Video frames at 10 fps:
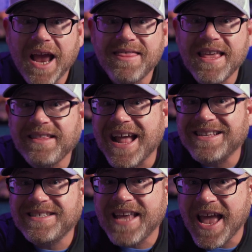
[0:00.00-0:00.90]
I think
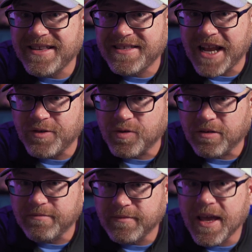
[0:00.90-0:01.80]
that's 10
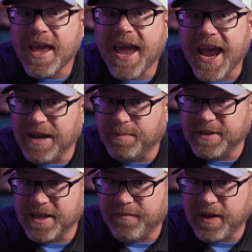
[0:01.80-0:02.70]
Central, 8
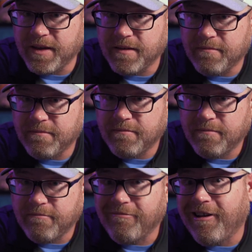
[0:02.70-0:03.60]
Pacific,
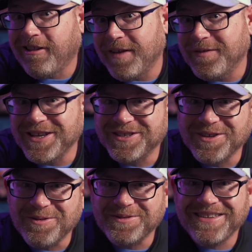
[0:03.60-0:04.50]
11 East
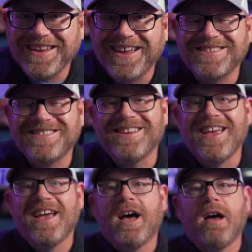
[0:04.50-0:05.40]
Coast. Yes.
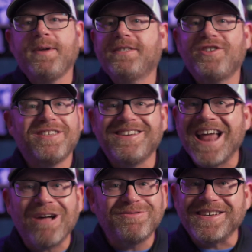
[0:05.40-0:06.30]
He's just
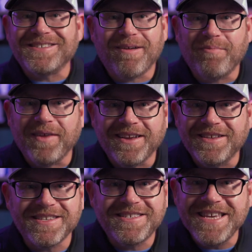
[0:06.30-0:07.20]
announcing something.
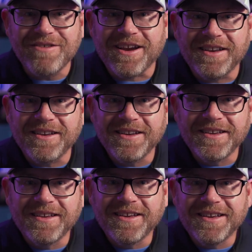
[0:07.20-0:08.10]
It's a secret.
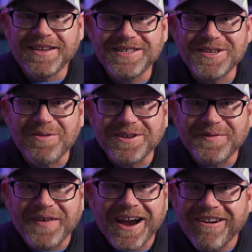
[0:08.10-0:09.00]
Is he going to
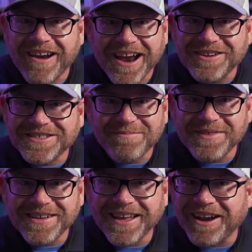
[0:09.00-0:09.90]
Fire Eye or
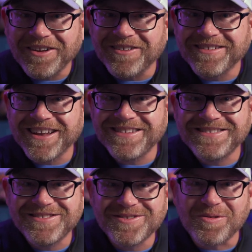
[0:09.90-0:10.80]
something? I don't know. That
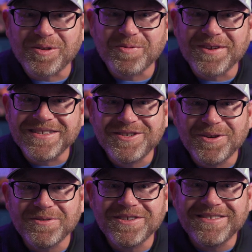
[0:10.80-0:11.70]
SolarWinds
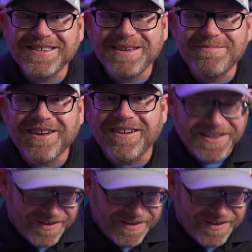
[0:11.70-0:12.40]
joke just keeps on